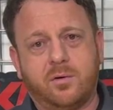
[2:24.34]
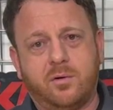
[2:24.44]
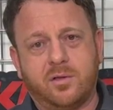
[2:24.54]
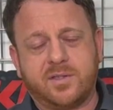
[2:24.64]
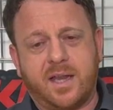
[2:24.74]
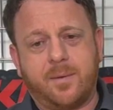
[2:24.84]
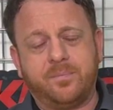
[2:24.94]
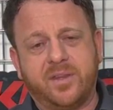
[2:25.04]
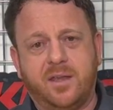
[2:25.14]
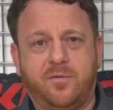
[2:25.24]
cooler
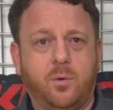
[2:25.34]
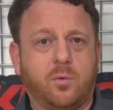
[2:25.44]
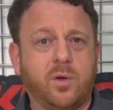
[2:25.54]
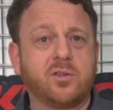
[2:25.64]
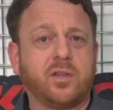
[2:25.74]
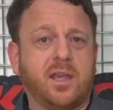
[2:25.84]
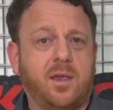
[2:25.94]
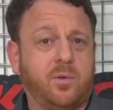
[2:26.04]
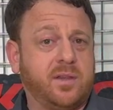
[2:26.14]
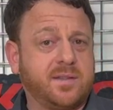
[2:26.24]
setup. If you originally
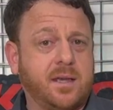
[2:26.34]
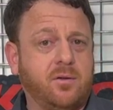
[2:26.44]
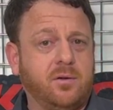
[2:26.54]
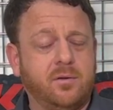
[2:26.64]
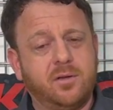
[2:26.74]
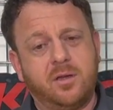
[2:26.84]
came with a single,